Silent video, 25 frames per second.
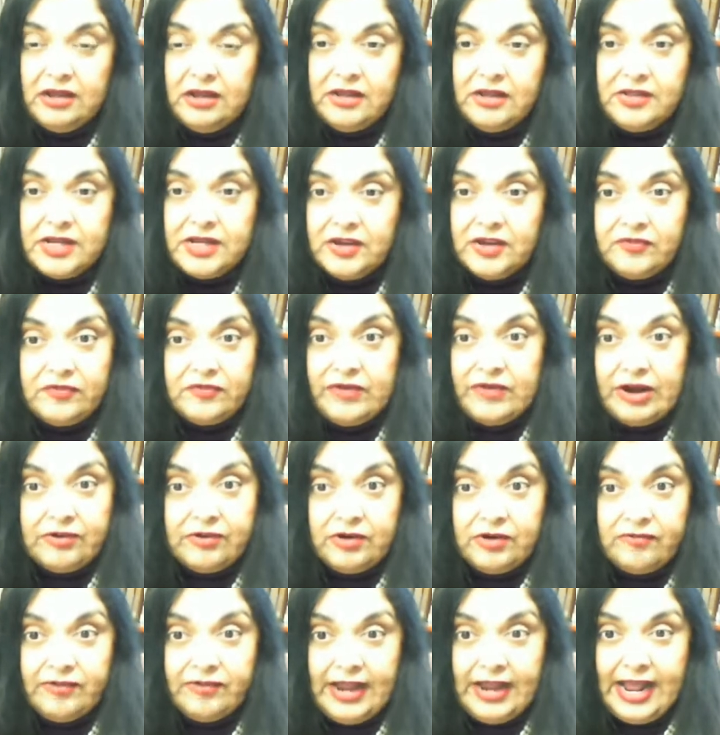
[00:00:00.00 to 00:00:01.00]
the
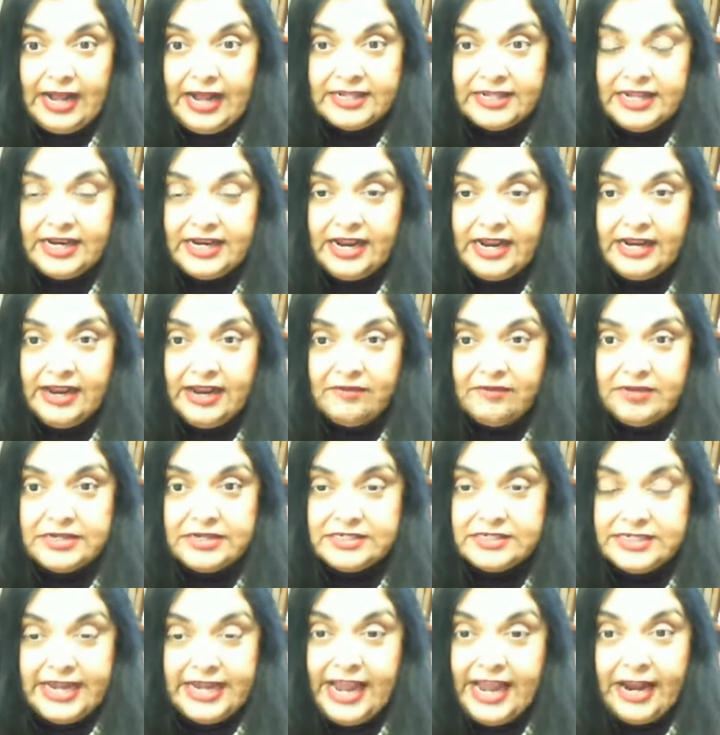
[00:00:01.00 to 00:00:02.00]
Confederate flag that had never
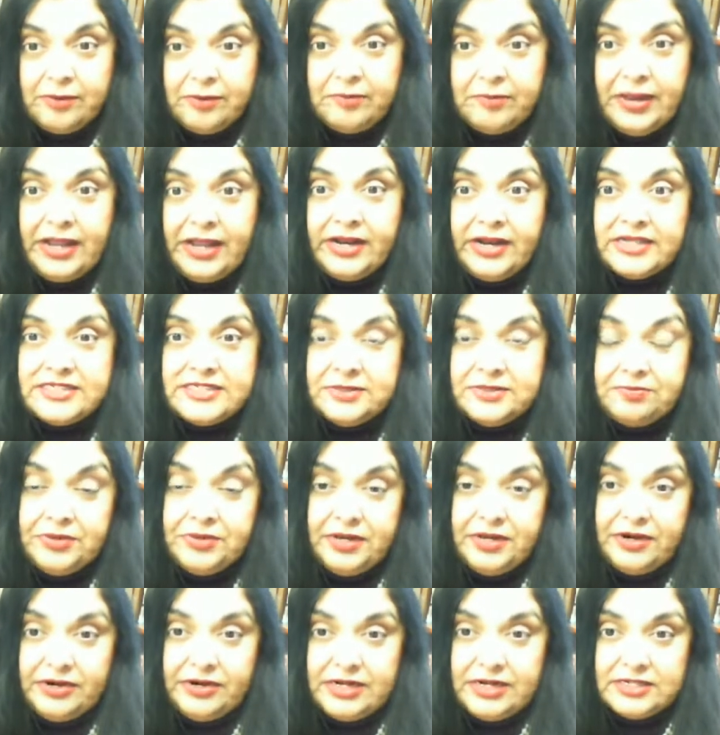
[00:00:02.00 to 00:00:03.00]
dared made its
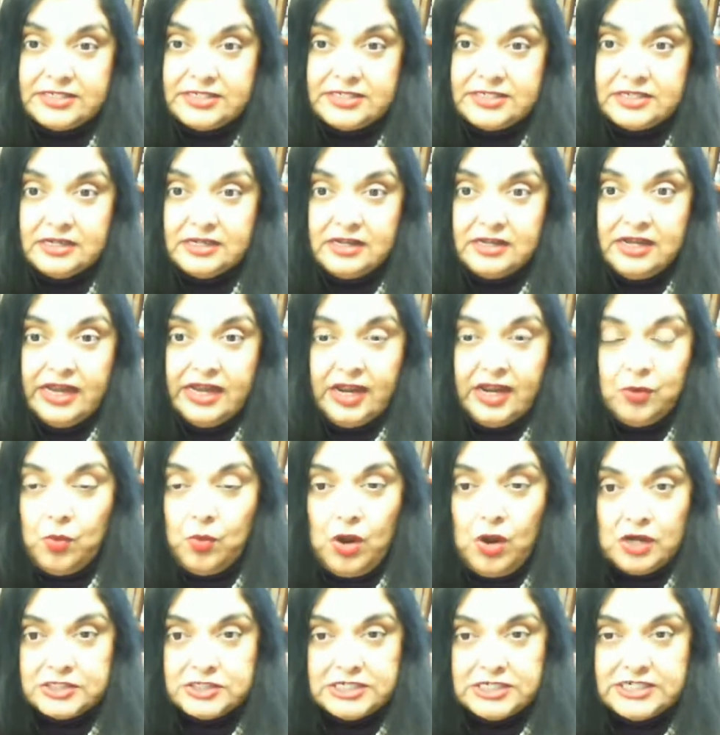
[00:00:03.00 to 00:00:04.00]
appearance in
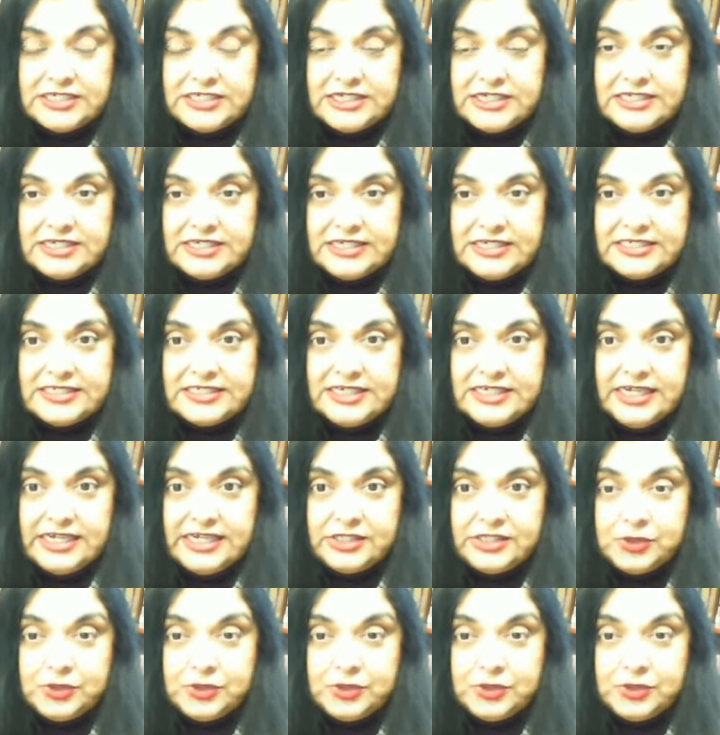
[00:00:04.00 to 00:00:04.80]
Washington, D.C.